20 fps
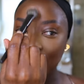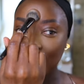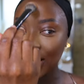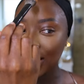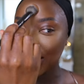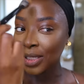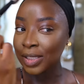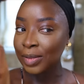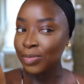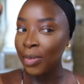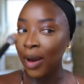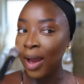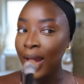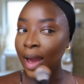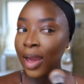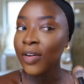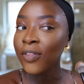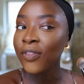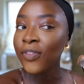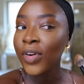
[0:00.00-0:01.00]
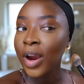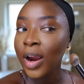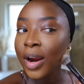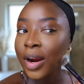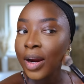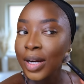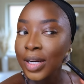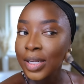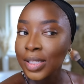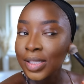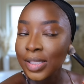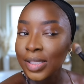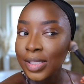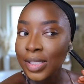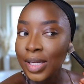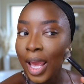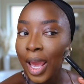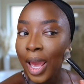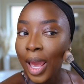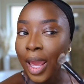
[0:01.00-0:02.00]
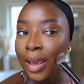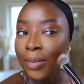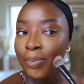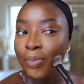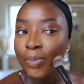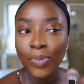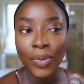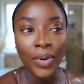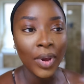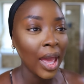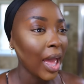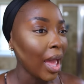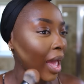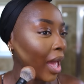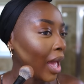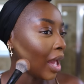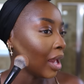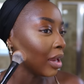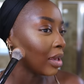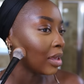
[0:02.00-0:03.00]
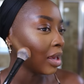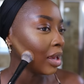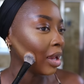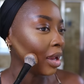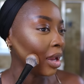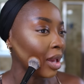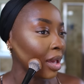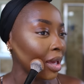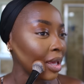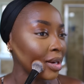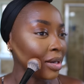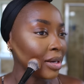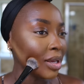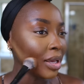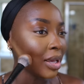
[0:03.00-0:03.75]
It's my first day back, and